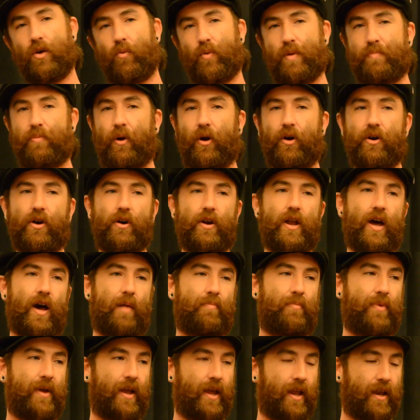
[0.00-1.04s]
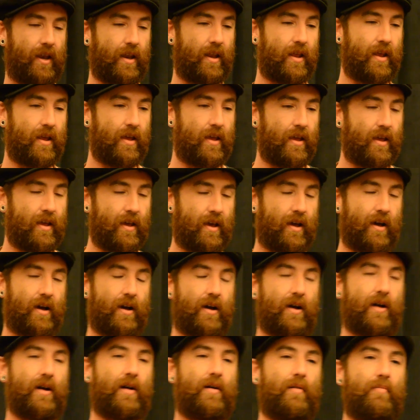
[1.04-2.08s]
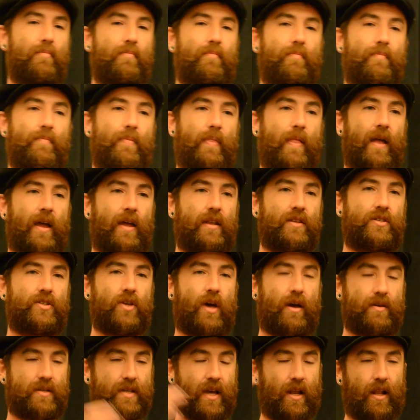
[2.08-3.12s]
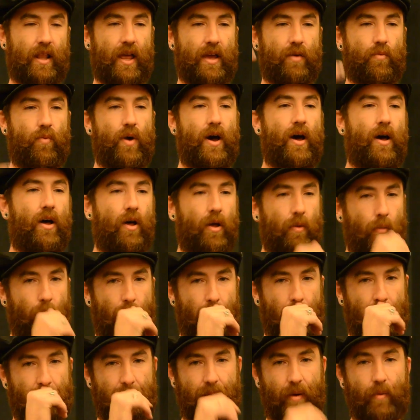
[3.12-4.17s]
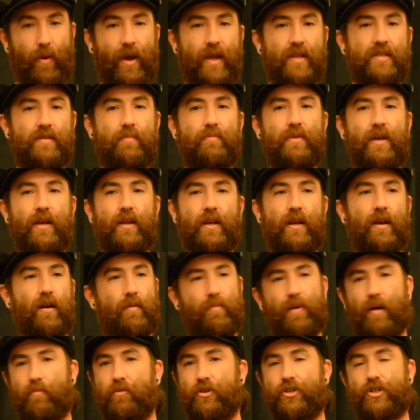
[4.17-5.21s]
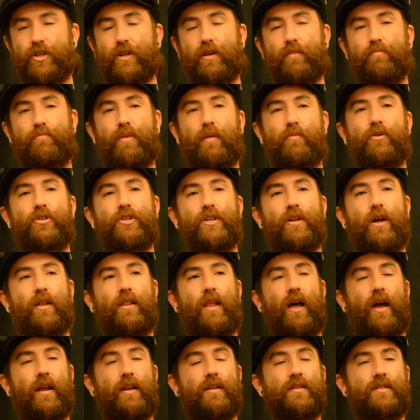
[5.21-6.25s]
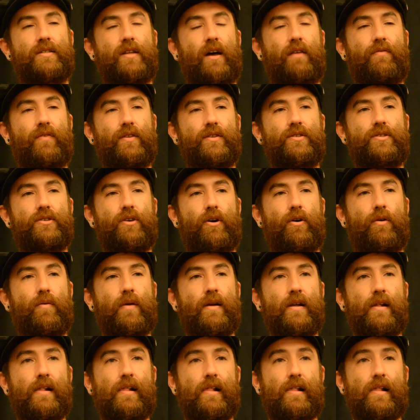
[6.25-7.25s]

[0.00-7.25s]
we partnered up, and so I was kind of like well on my way to being here, publishing online and stuff, and so.